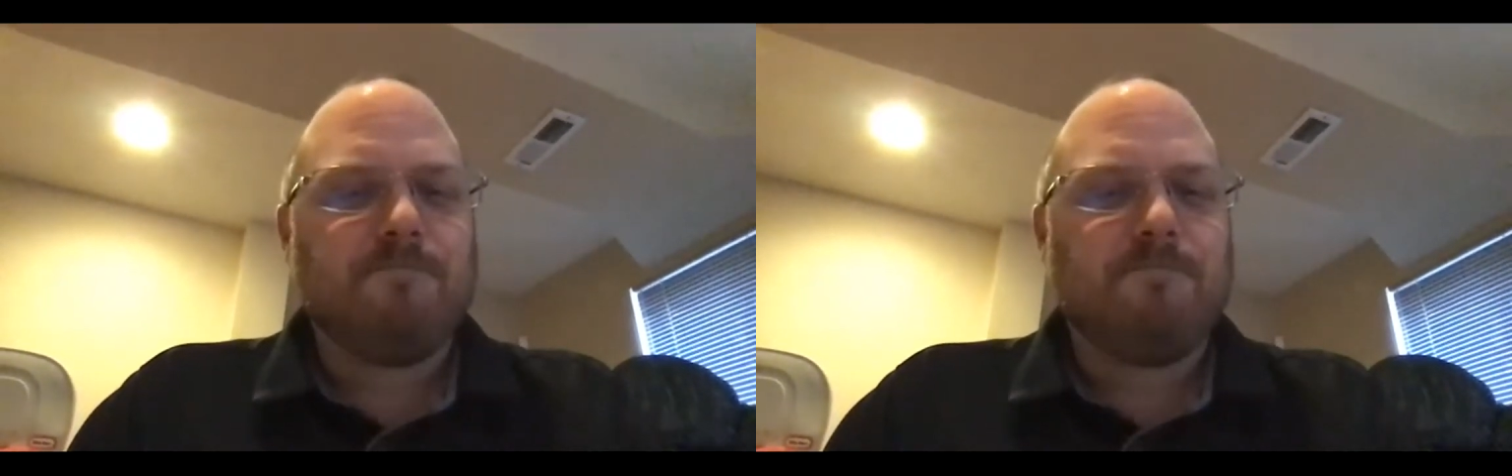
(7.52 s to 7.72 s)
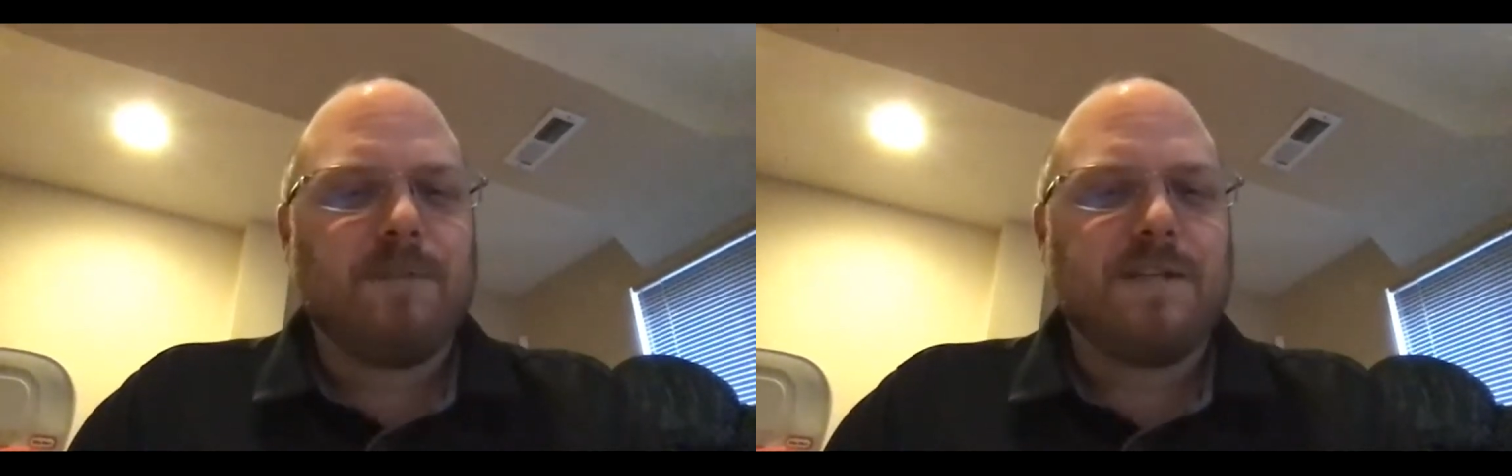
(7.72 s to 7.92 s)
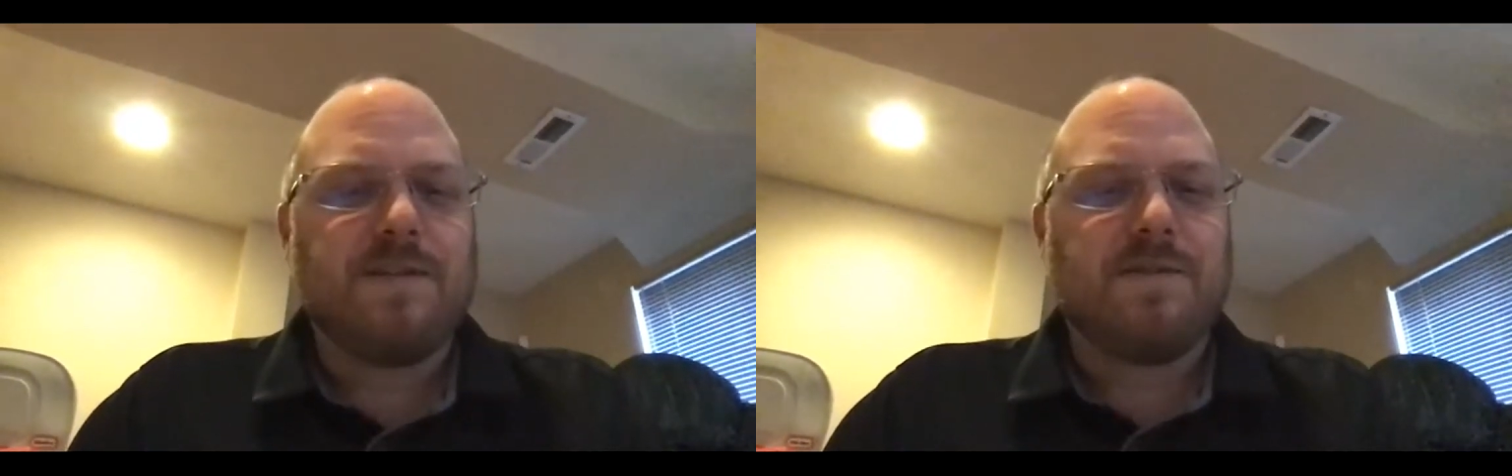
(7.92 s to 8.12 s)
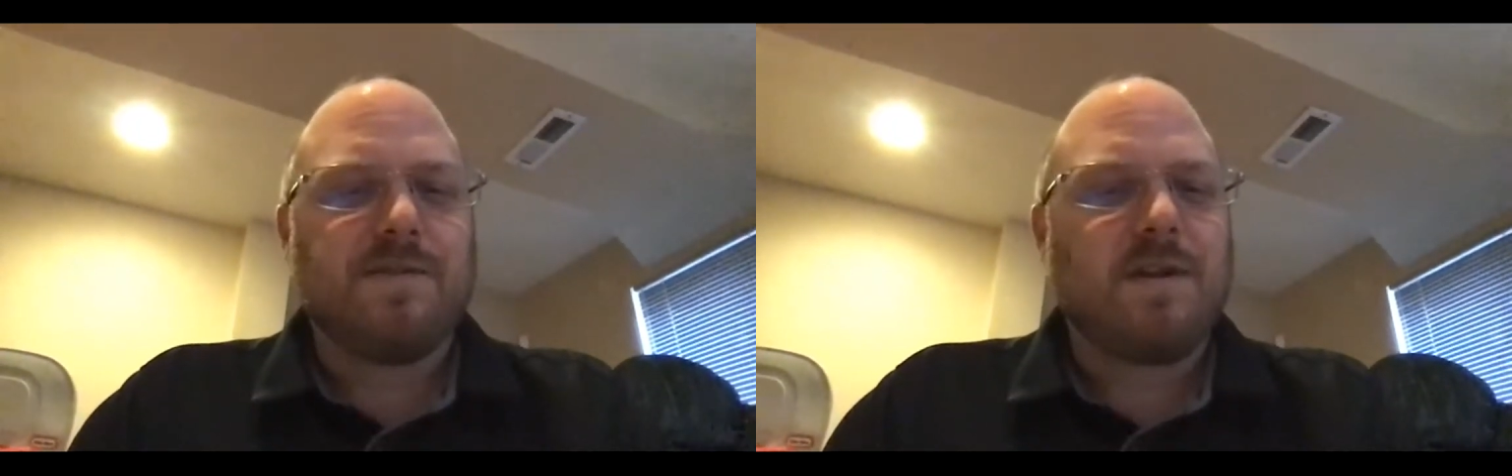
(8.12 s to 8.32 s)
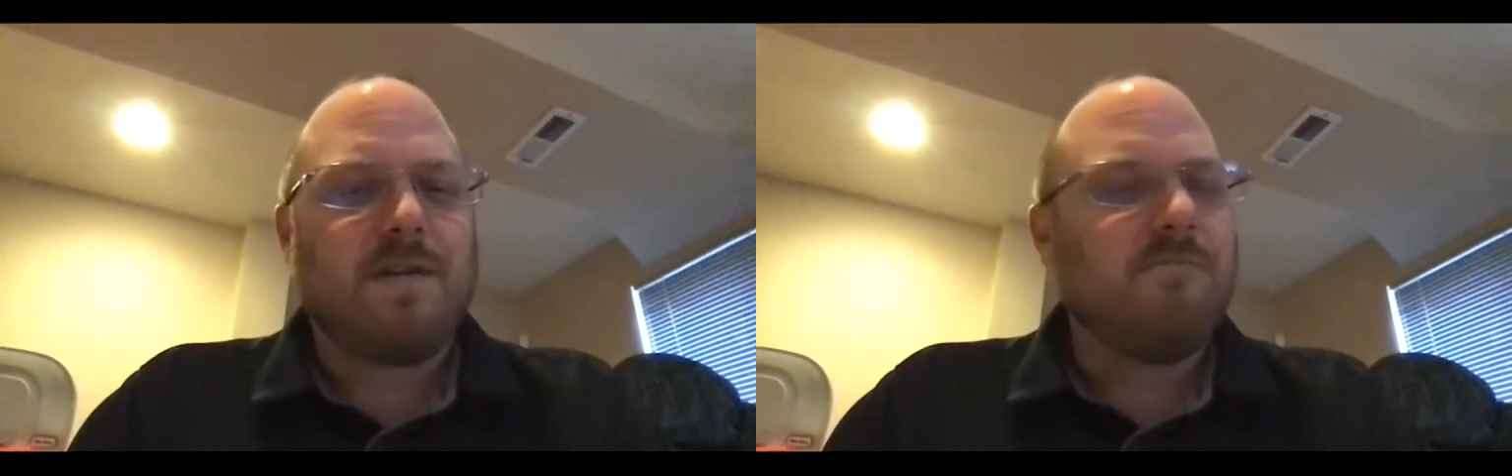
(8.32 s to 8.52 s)
This is,
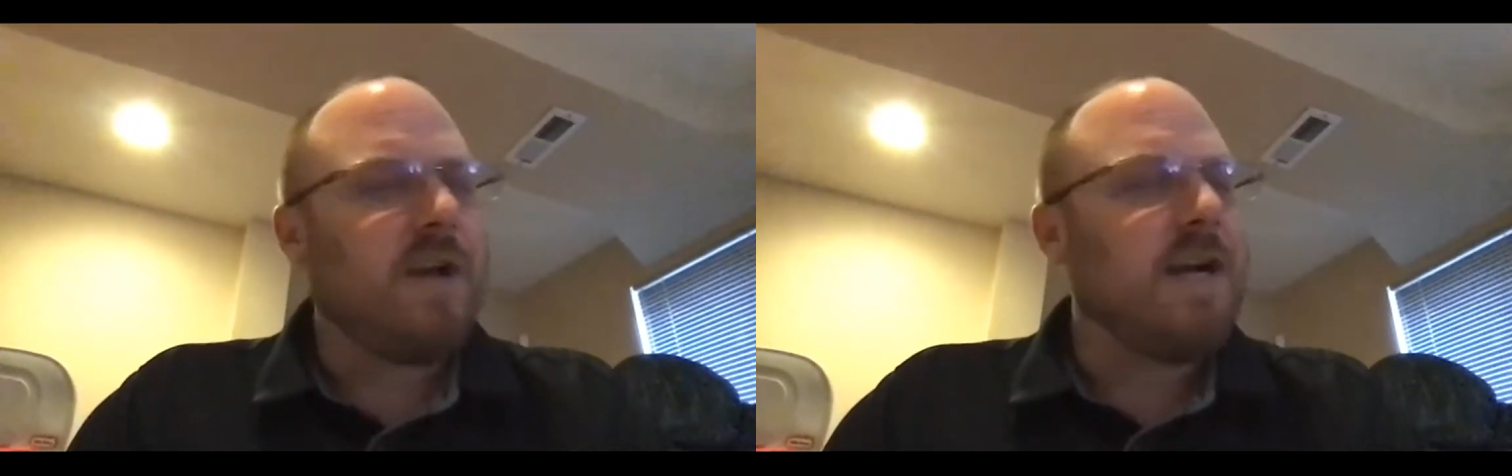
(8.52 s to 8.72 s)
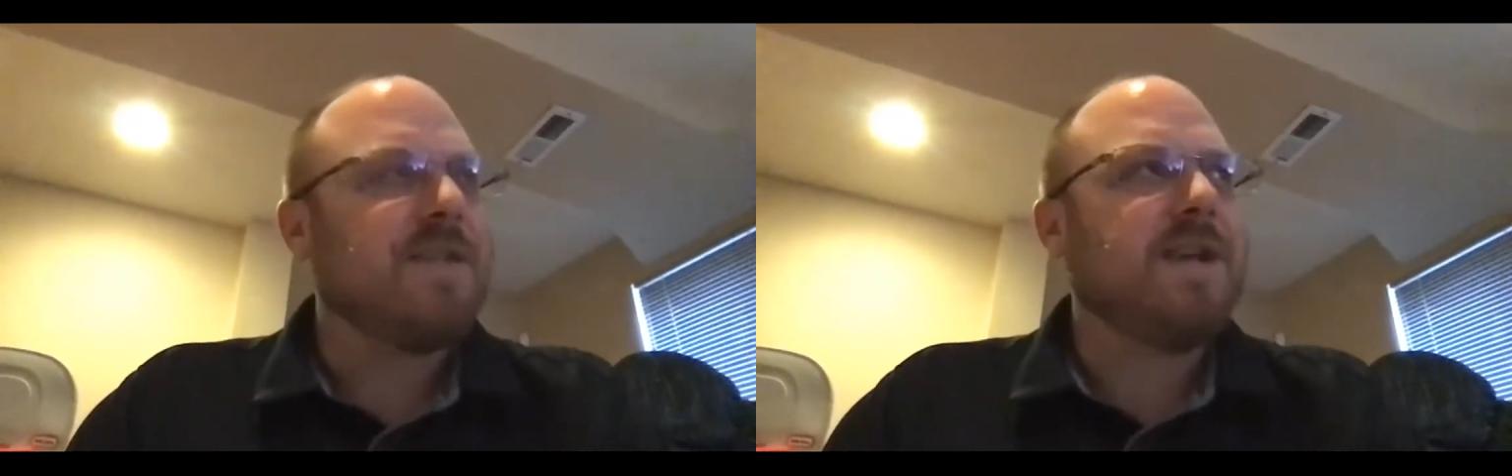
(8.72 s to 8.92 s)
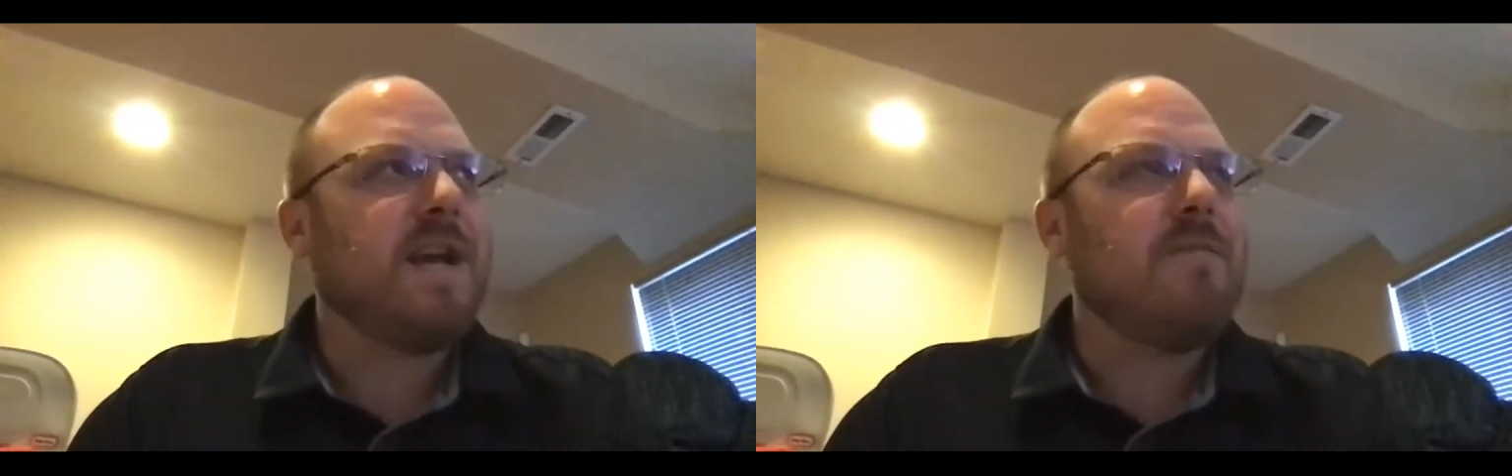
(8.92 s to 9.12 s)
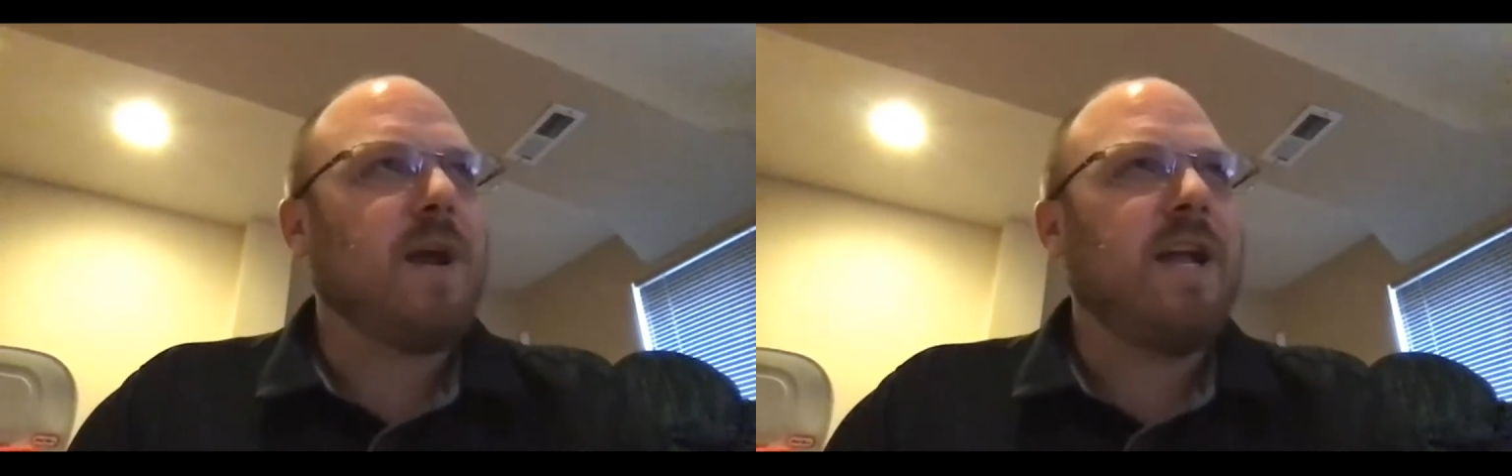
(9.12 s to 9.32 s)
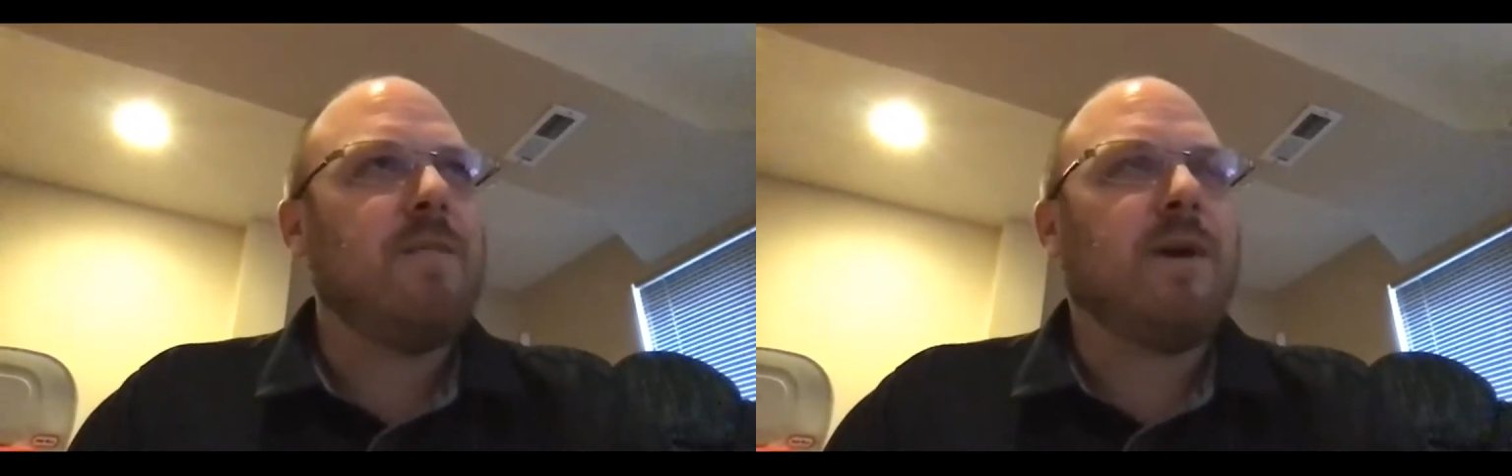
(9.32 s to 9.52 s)
like I said in my
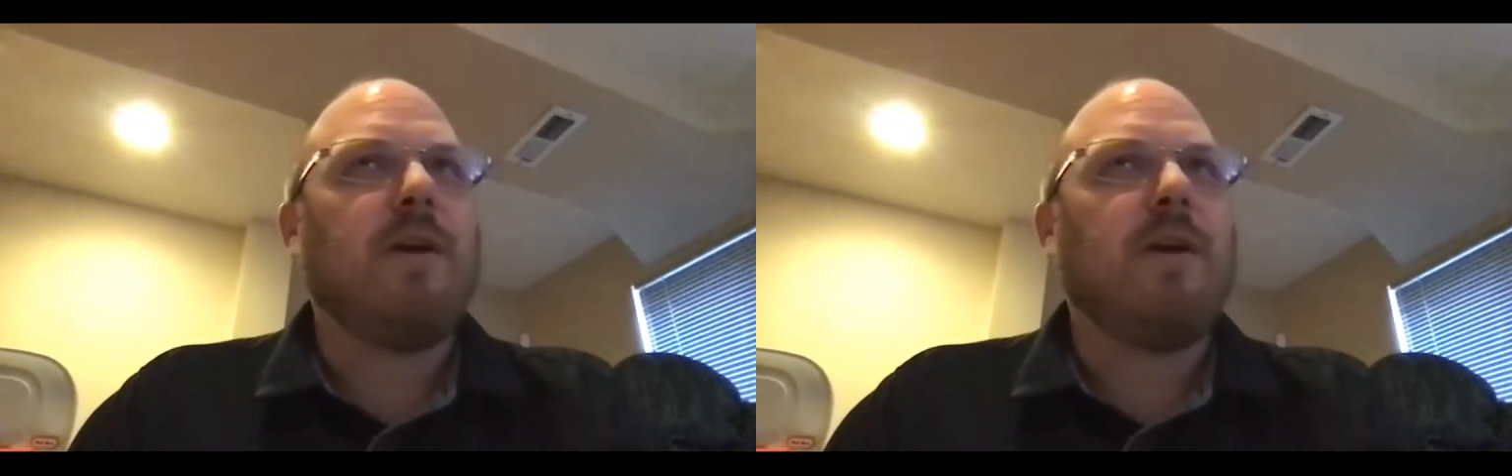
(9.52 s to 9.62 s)
email,